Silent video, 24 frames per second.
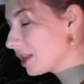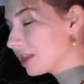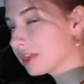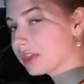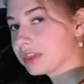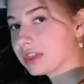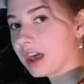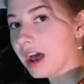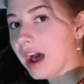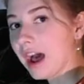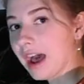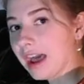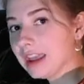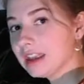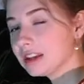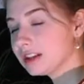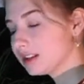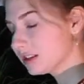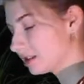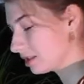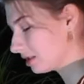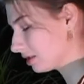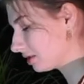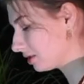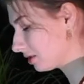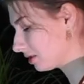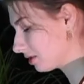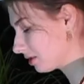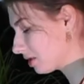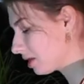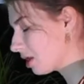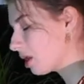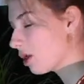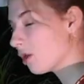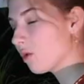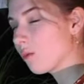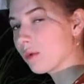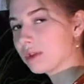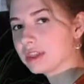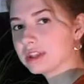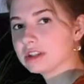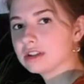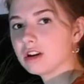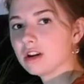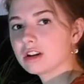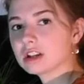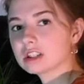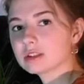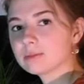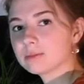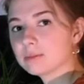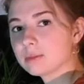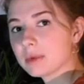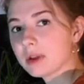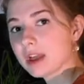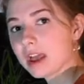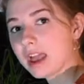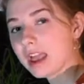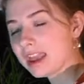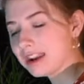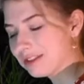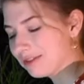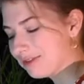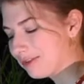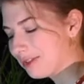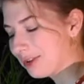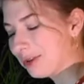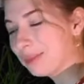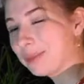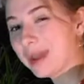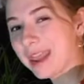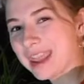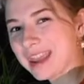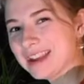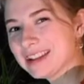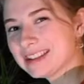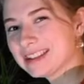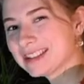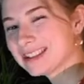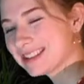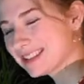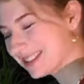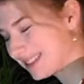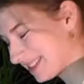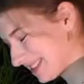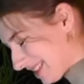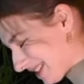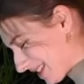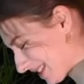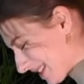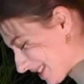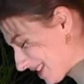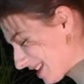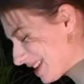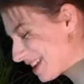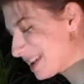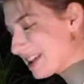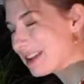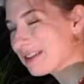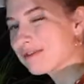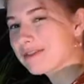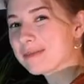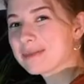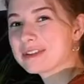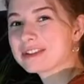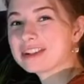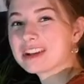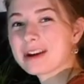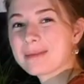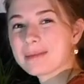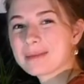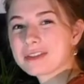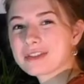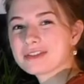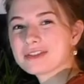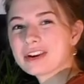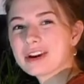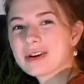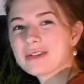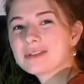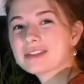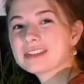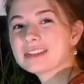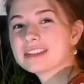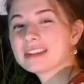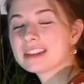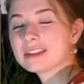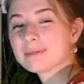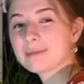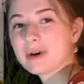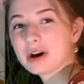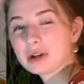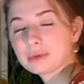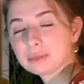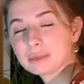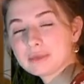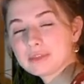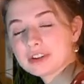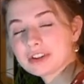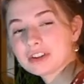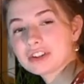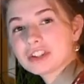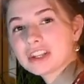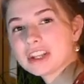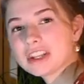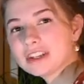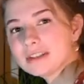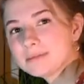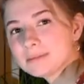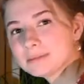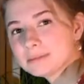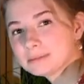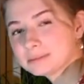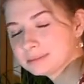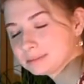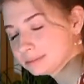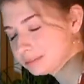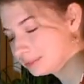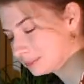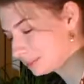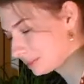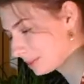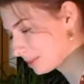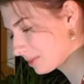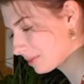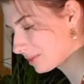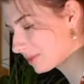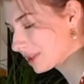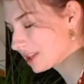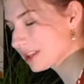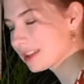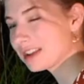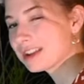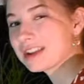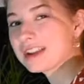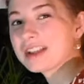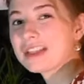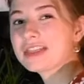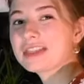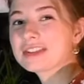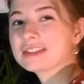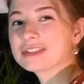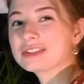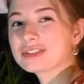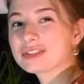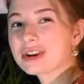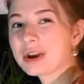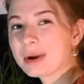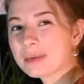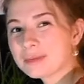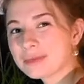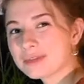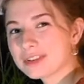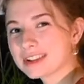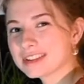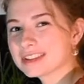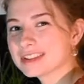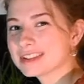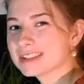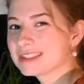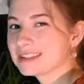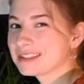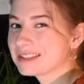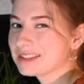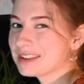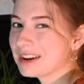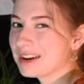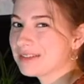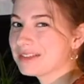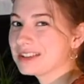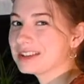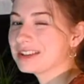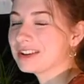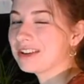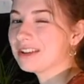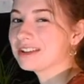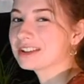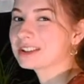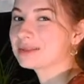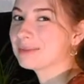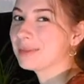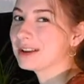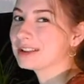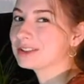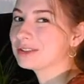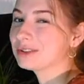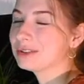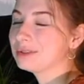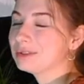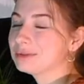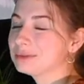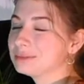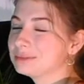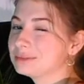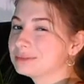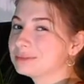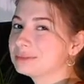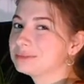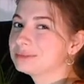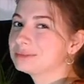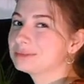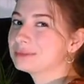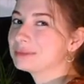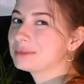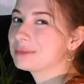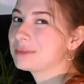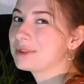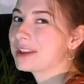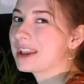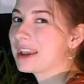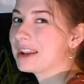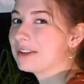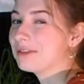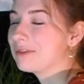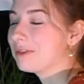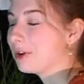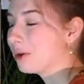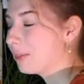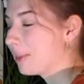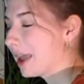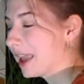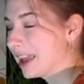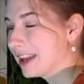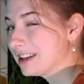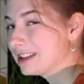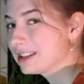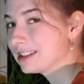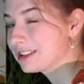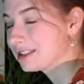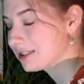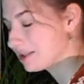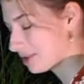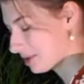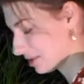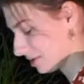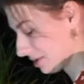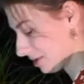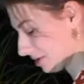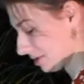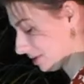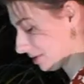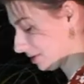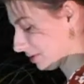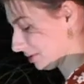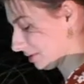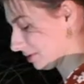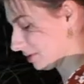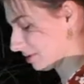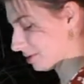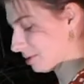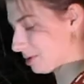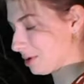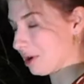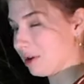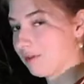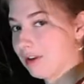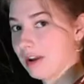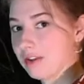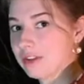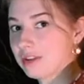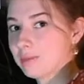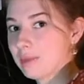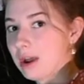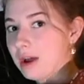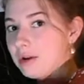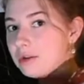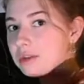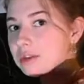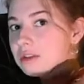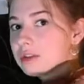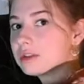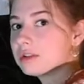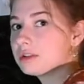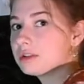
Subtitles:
The height, when the dog's in a full pant, from the top of their nose to the bottom of their chin. The circumference of the dog's muzzle in a full pant around their mouth.